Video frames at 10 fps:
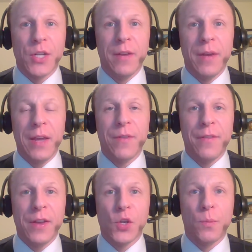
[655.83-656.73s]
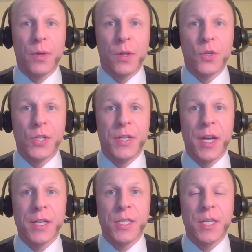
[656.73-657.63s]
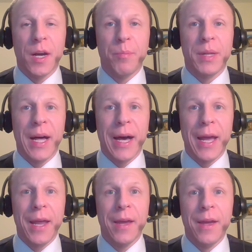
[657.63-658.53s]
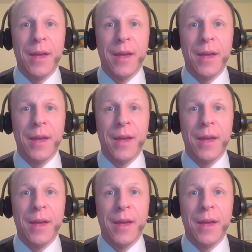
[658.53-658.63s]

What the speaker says: even if issue preclusion does apply.